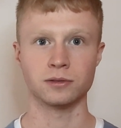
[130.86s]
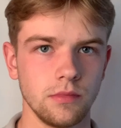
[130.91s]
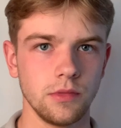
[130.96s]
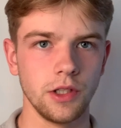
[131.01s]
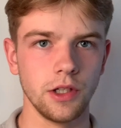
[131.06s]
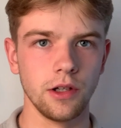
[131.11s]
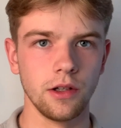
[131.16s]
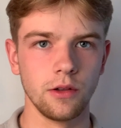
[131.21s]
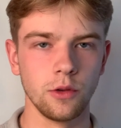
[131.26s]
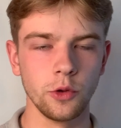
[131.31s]
Yeah,
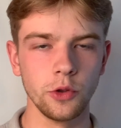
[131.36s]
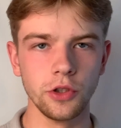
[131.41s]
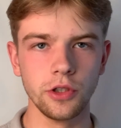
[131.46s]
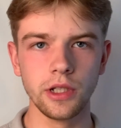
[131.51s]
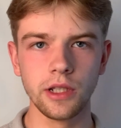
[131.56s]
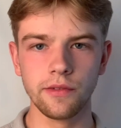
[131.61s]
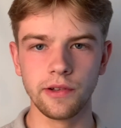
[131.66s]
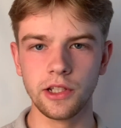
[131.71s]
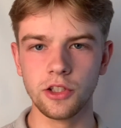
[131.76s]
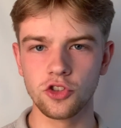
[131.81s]
or you could
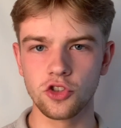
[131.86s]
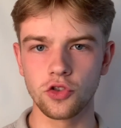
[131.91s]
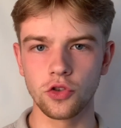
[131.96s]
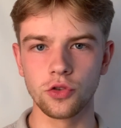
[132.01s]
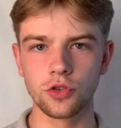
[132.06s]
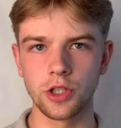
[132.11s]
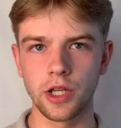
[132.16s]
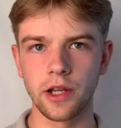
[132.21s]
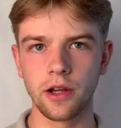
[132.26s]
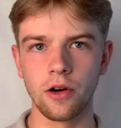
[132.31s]
even introduce
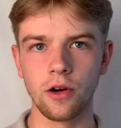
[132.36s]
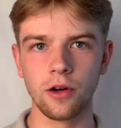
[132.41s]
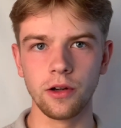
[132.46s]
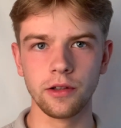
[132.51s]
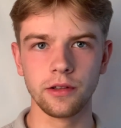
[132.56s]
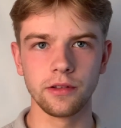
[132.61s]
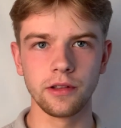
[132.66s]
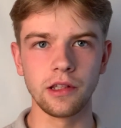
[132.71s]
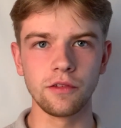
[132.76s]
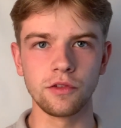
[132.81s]
AI.
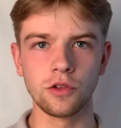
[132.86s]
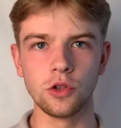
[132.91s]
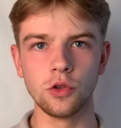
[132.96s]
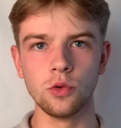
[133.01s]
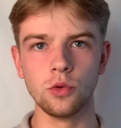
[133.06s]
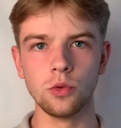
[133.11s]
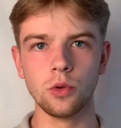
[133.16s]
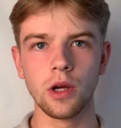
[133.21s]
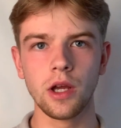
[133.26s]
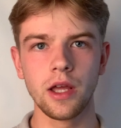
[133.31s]
If
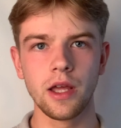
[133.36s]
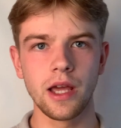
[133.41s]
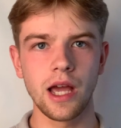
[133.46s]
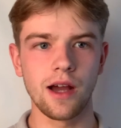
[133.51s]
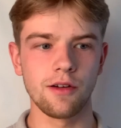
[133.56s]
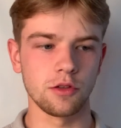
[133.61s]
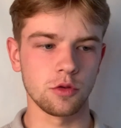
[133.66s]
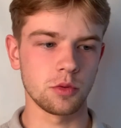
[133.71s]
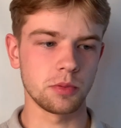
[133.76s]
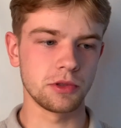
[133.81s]
you have
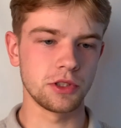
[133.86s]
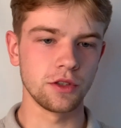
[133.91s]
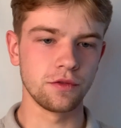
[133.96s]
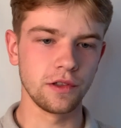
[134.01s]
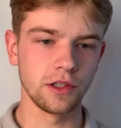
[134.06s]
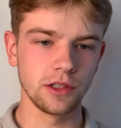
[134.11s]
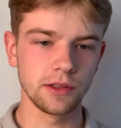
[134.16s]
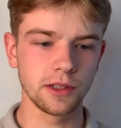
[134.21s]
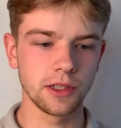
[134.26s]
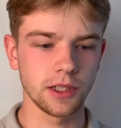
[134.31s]
a
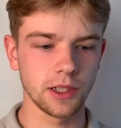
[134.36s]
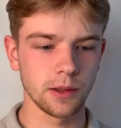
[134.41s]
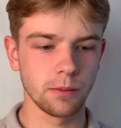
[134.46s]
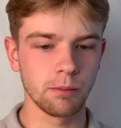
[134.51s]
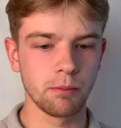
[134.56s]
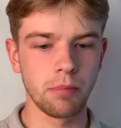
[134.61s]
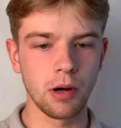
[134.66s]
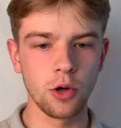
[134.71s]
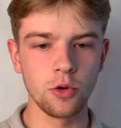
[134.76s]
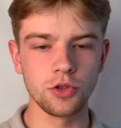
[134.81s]
specific
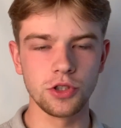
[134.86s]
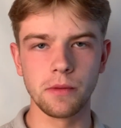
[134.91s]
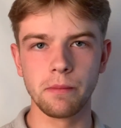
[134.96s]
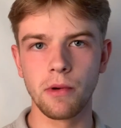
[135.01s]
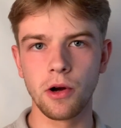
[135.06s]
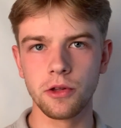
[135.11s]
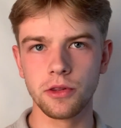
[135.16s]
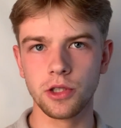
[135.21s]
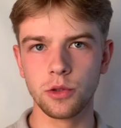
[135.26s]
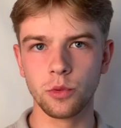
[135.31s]
pose in
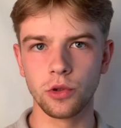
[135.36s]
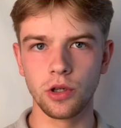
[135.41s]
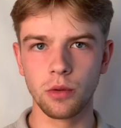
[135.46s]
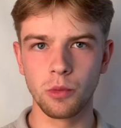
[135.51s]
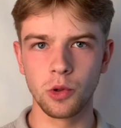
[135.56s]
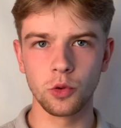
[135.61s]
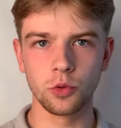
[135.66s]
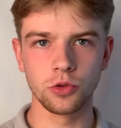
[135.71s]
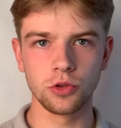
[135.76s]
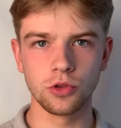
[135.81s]
mind that you want your
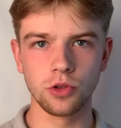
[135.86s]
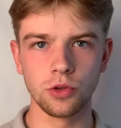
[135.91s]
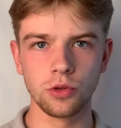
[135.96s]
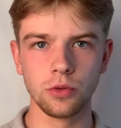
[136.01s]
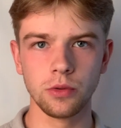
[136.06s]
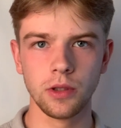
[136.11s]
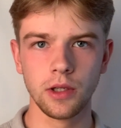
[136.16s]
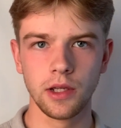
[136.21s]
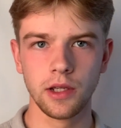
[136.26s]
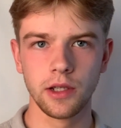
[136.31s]
model to do,
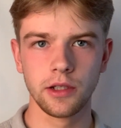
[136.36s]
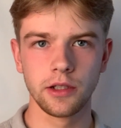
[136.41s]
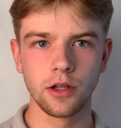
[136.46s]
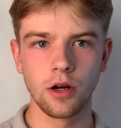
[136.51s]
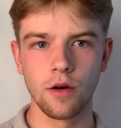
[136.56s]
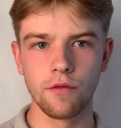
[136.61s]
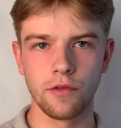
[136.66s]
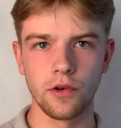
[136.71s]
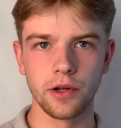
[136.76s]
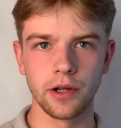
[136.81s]

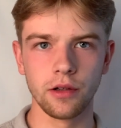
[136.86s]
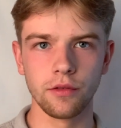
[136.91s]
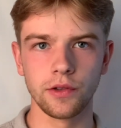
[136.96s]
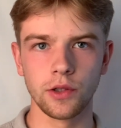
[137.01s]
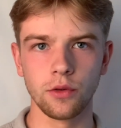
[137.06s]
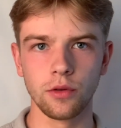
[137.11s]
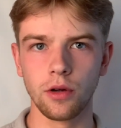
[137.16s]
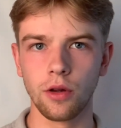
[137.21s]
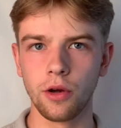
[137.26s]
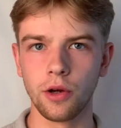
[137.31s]
can't find anything
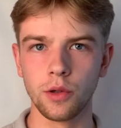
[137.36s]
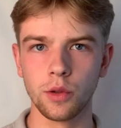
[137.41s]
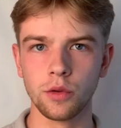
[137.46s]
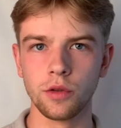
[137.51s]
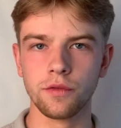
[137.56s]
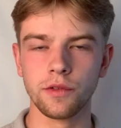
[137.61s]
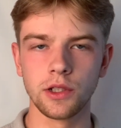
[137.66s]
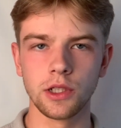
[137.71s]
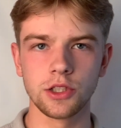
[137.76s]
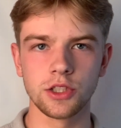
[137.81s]
online, or you
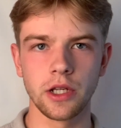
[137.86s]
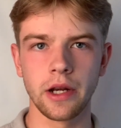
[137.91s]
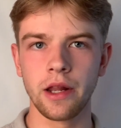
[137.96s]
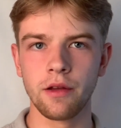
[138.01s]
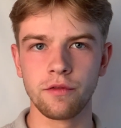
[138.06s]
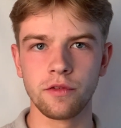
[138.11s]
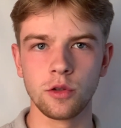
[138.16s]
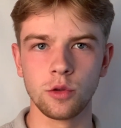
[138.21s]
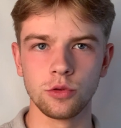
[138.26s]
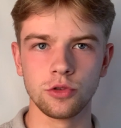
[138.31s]
think it's
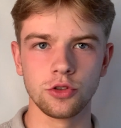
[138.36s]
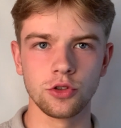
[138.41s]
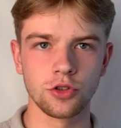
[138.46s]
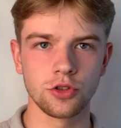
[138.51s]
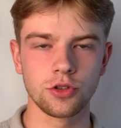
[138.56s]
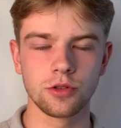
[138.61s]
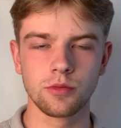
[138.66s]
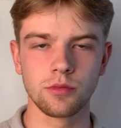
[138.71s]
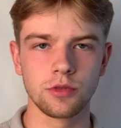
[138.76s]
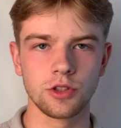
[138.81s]
unethical to just
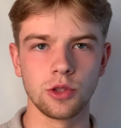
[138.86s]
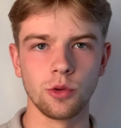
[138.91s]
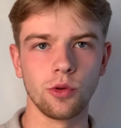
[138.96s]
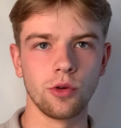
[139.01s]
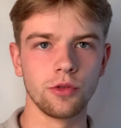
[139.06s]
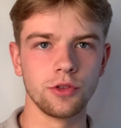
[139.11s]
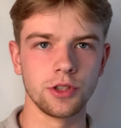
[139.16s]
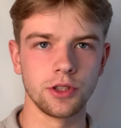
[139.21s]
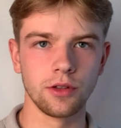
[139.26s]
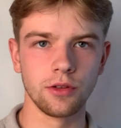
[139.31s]
steal
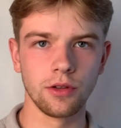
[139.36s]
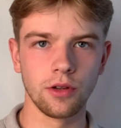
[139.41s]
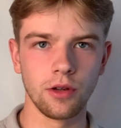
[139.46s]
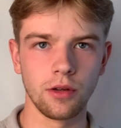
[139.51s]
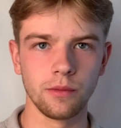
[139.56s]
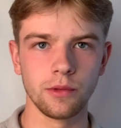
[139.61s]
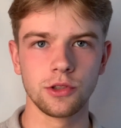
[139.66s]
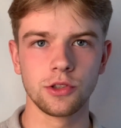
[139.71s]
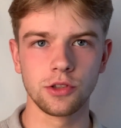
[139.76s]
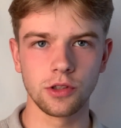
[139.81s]
content online,
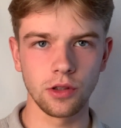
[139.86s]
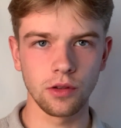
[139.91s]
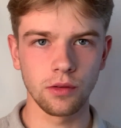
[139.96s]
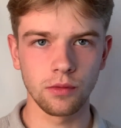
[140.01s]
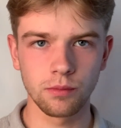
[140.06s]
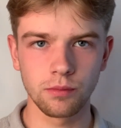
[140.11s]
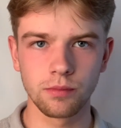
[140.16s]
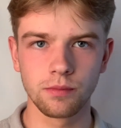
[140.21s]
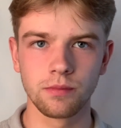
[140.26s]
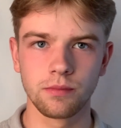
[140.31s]
which, you know,
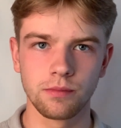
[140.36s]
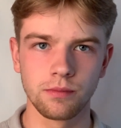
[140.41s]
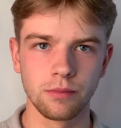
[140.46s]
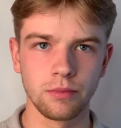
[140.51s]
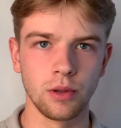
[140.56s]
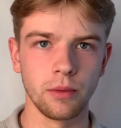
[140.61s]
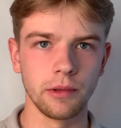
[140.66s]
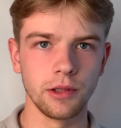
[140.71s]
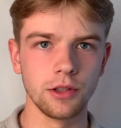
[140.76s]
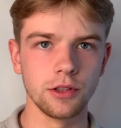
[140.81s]

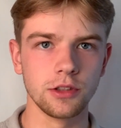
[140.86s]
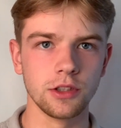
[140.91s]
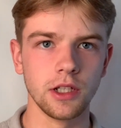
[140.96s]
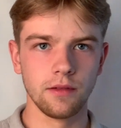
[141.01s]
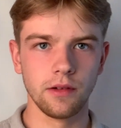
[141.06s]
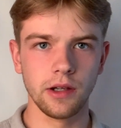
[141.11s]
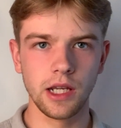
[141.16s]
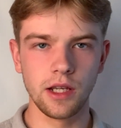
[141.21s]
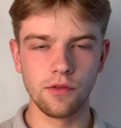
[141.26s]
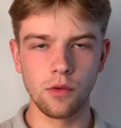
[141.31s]
probably is.
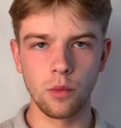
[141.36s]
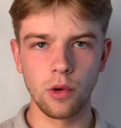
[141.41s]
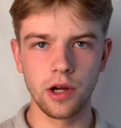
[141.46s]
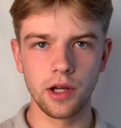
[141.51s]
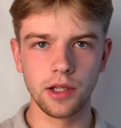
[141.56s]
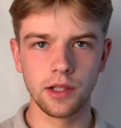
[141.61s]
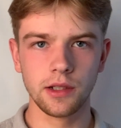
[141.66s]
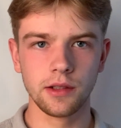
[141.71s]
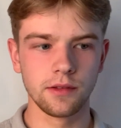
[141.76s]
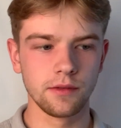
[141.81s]
Either
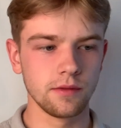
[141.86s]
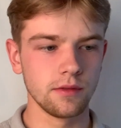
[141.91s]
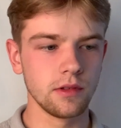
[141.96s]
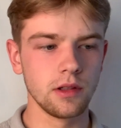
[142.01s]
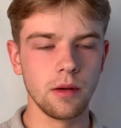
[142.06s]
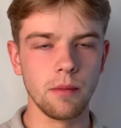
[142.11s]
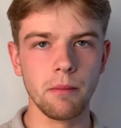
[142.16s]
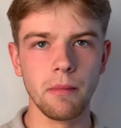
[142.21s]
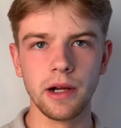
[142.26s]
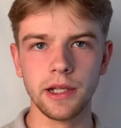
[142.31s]
way,
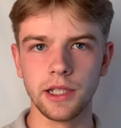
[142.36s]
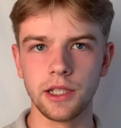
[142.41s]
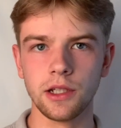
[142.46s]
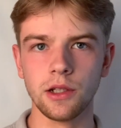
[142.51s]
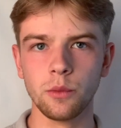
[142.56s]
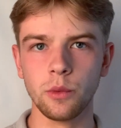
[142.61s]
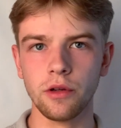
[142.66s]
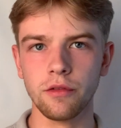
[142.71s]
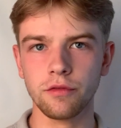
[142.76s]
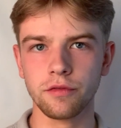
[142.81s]
make it
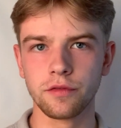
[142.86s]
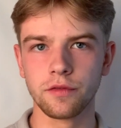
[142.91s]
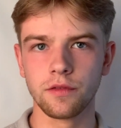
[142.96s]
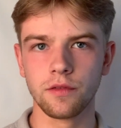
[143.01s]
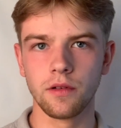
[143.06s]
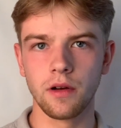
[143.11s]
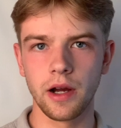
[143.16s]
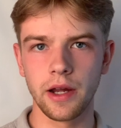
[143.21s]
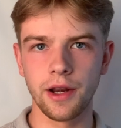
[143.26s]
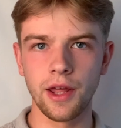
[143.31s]
with
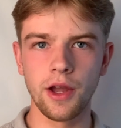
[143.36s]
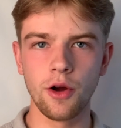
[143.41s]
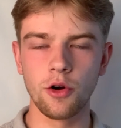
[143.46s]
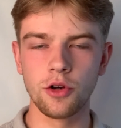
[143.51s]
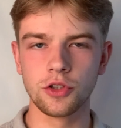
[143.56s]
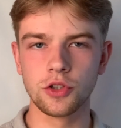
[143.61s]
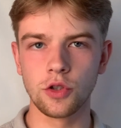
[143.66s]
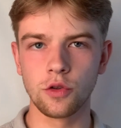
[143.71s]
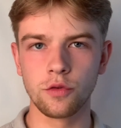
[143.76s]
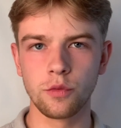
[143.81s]
an AI
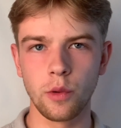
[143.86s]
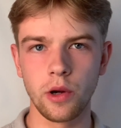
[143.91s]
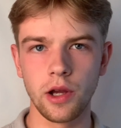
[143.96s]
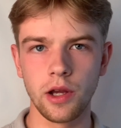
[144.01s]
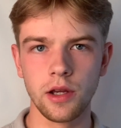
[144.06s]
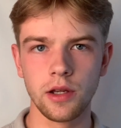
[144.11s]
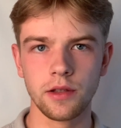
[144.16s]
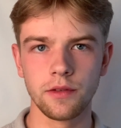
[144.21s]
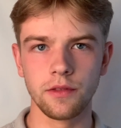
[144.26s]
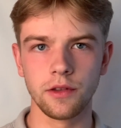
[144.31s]
software
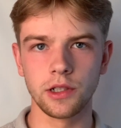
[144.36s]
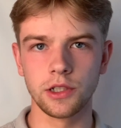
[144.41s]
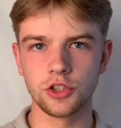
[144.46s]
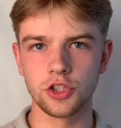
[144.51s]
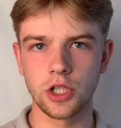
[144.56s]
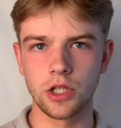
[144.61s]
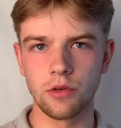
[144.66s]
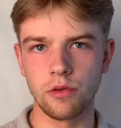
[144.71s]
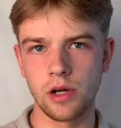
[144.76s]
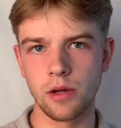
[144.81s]
that can
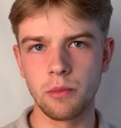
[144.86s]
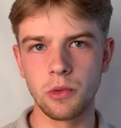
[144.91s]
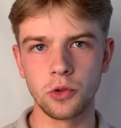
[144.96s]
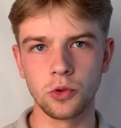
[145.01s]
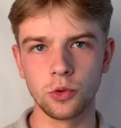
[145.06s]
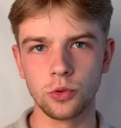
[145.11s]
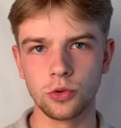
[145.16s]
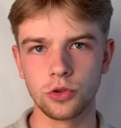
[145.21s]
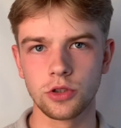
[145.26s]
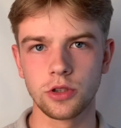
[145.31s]
generate
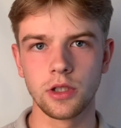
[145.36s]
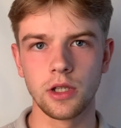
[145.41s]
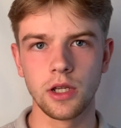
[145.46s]
models,